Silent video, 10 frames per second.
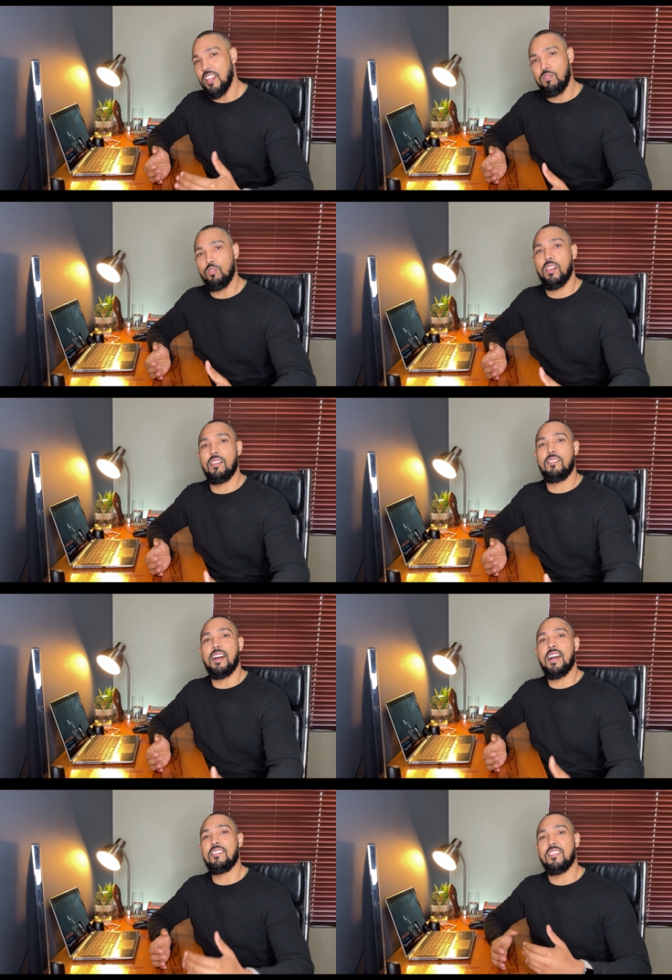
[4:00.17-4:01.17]

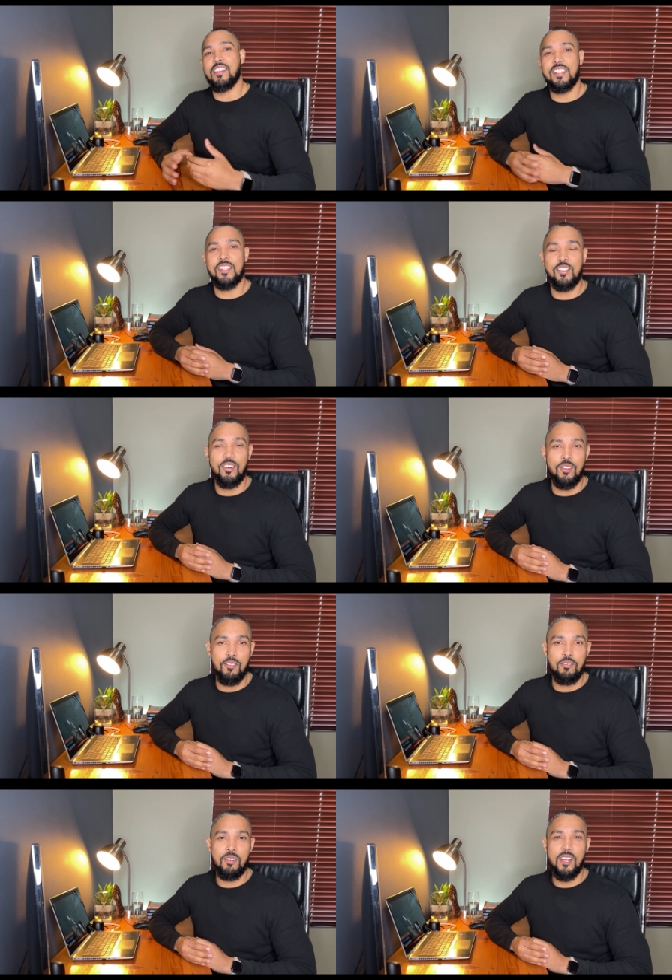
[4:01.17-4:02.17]
forty-five years
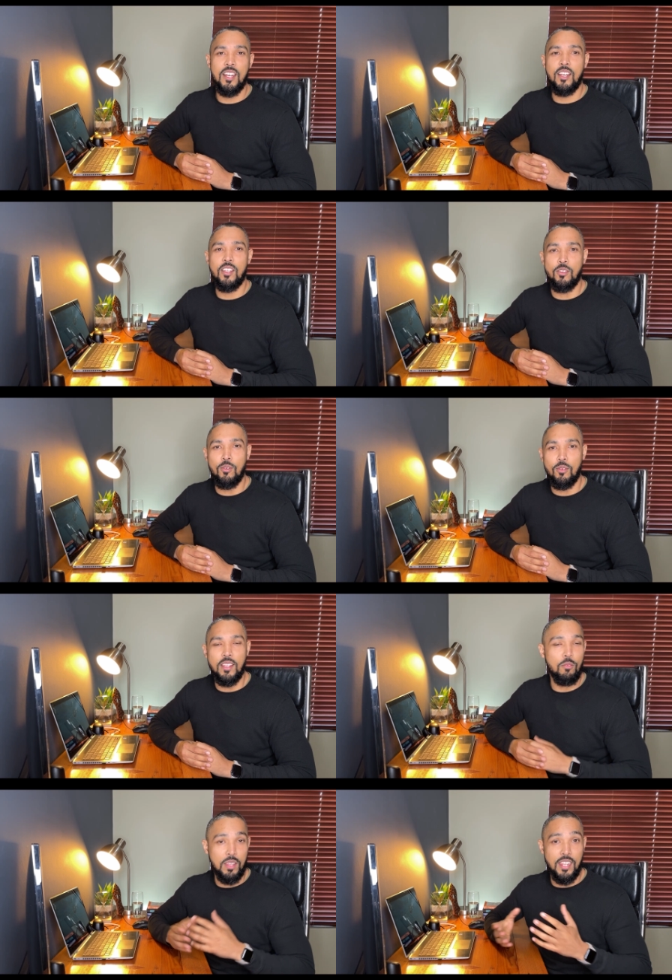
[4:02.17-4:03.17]
of your,
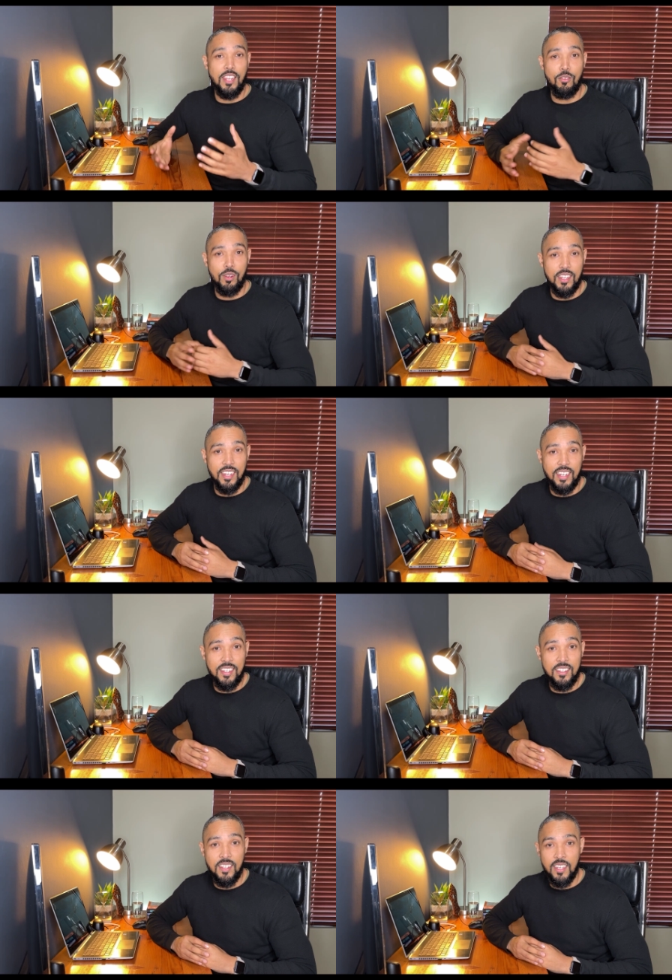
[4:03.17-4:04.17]
within your
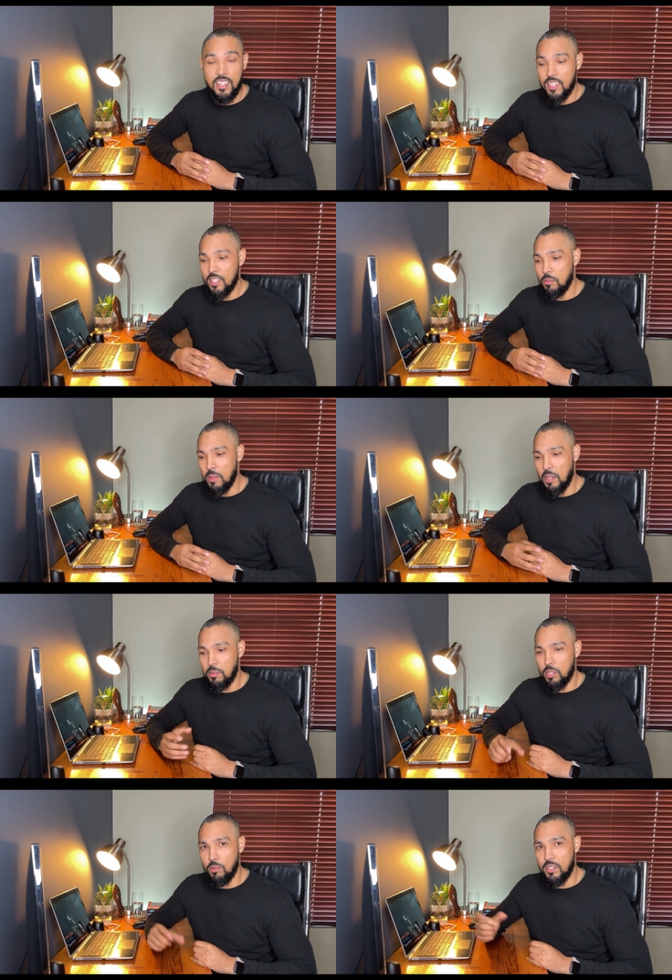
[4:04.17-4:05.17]
career to be
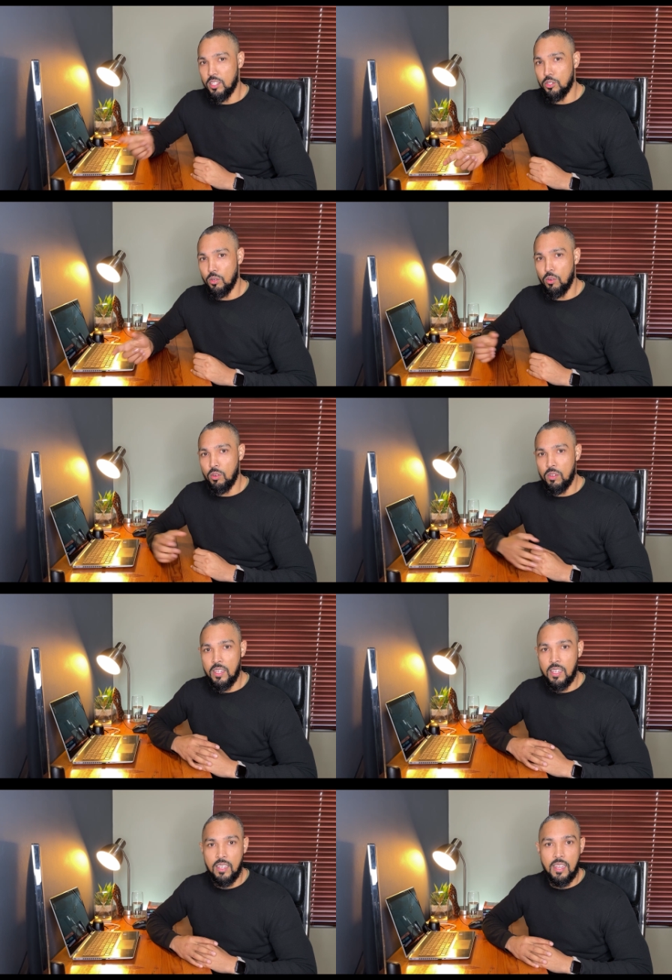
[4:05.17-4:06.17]
able to enjoy
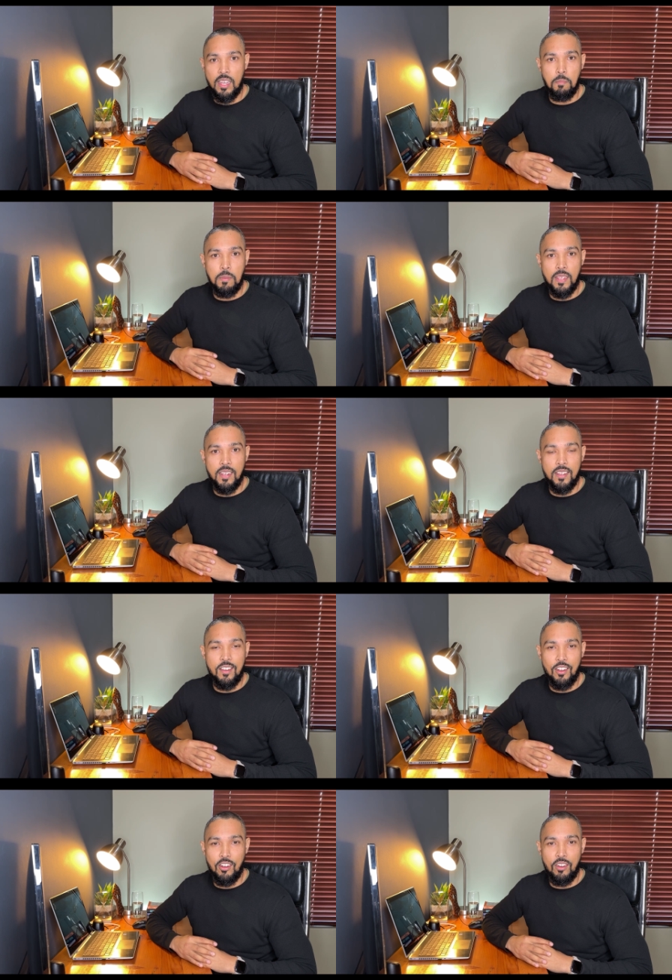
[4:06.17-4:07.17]
a period
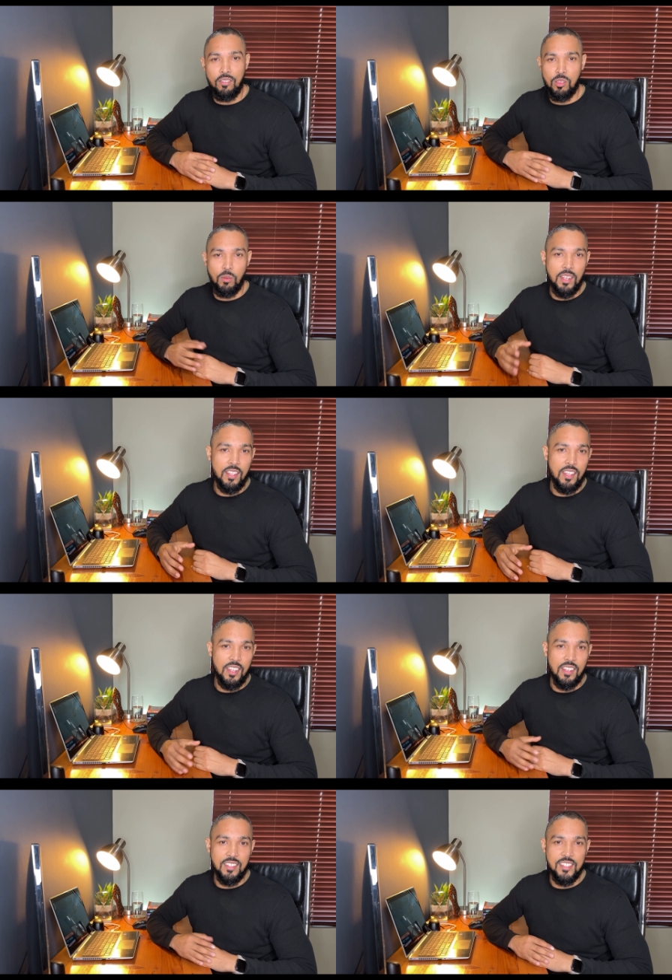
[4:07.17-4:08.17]
of twenty
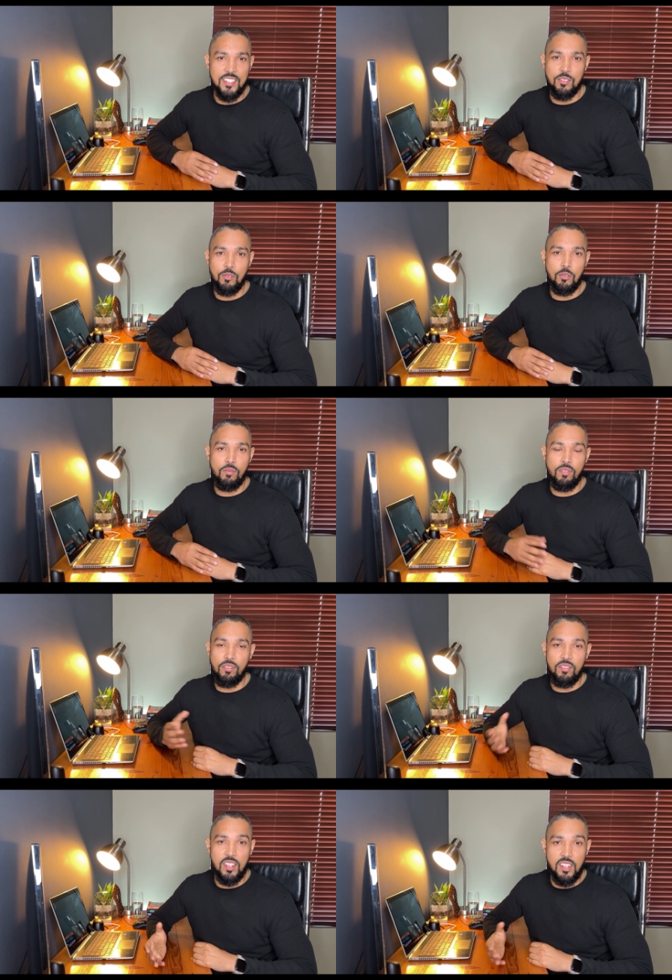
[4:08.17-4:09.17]
years or
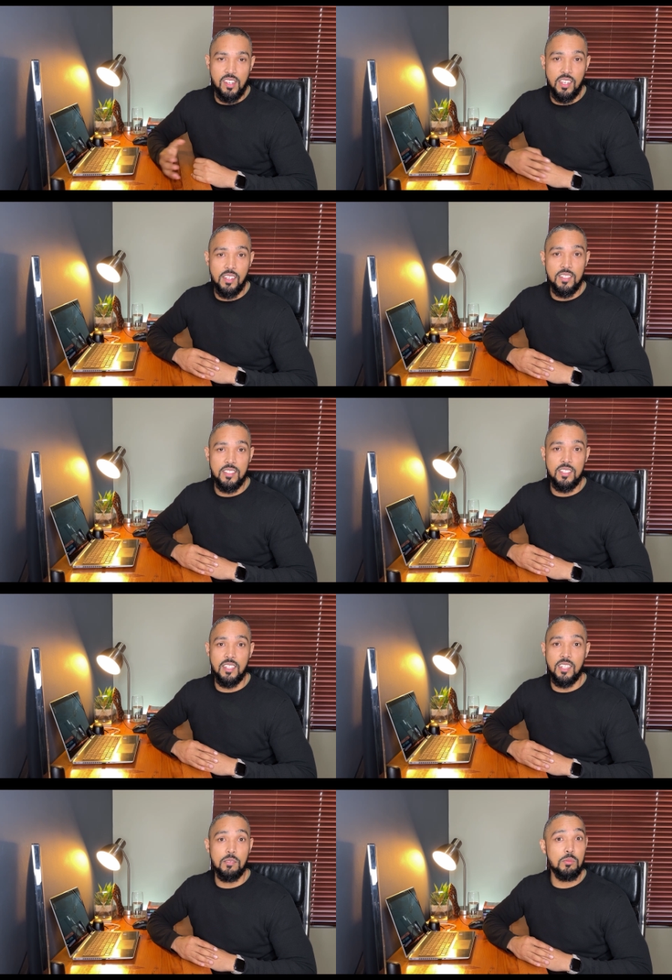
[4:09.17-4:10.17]
fifteen years in
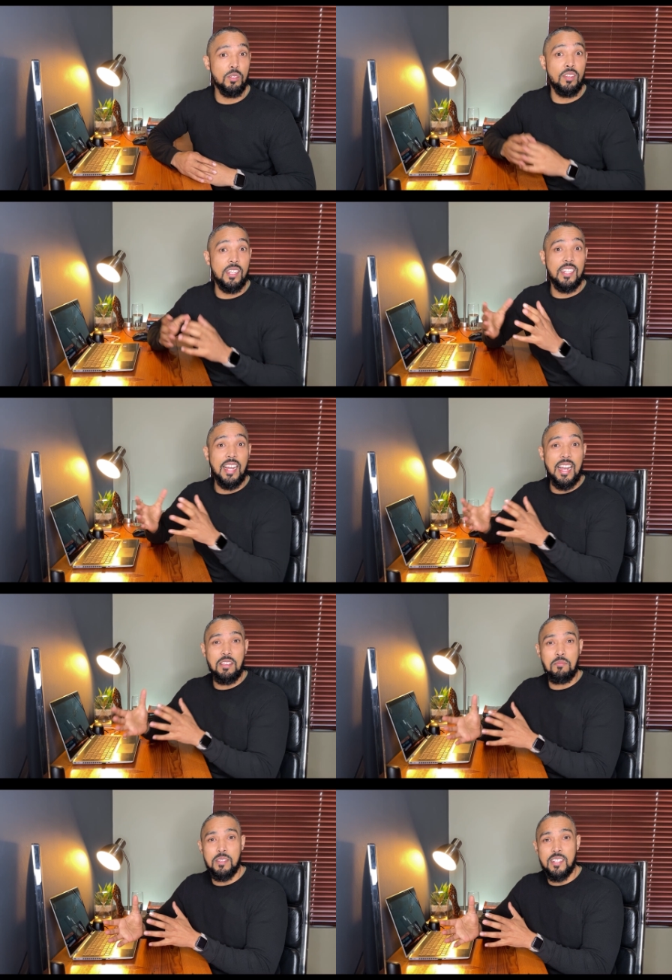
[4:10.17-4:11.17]
terms of
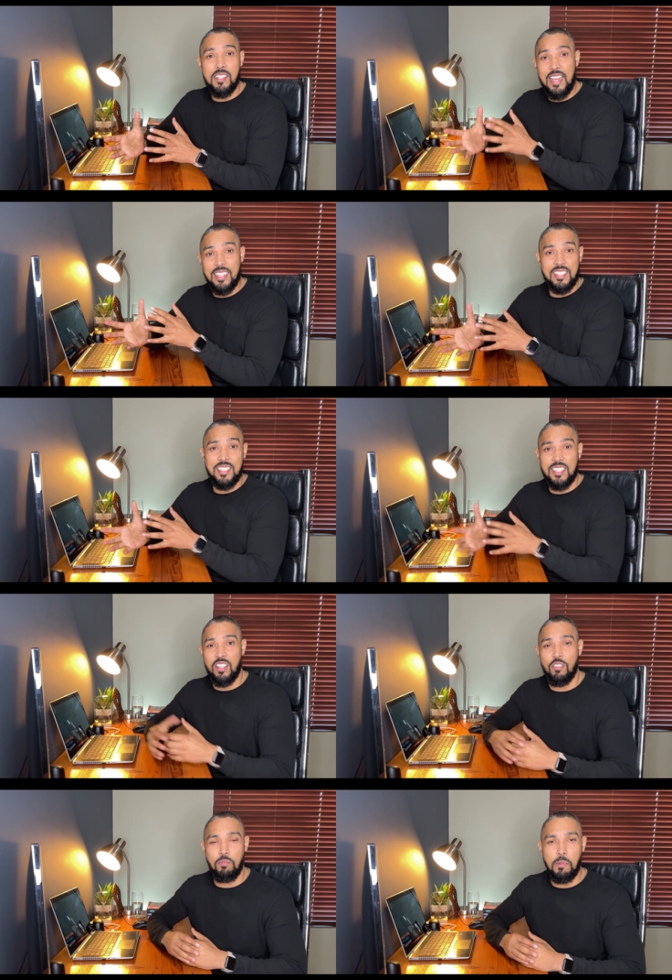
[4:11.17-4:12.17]
retirement assets that
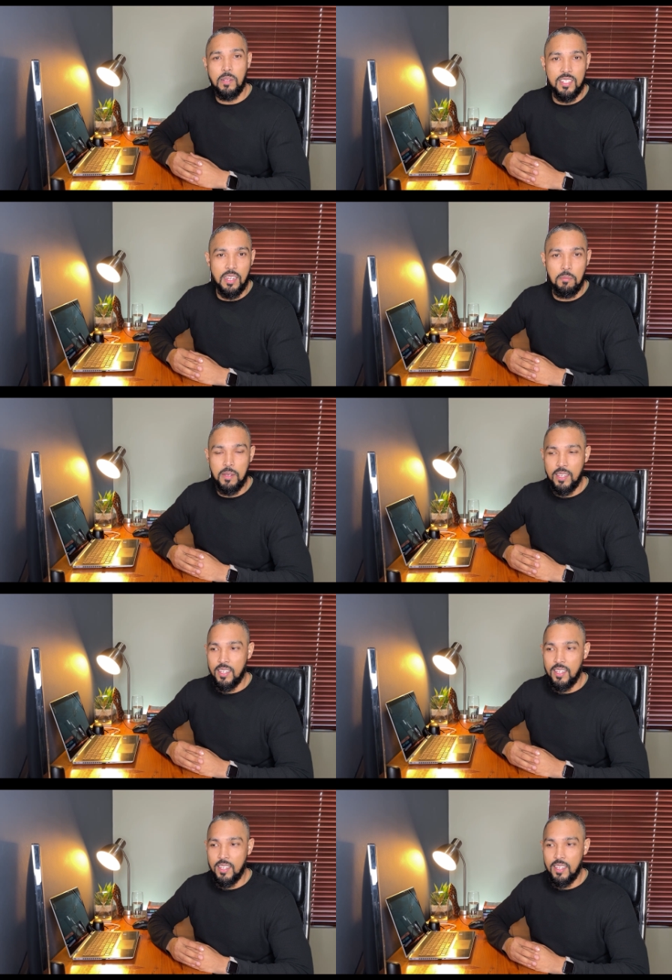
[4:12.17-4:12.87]
you've built up.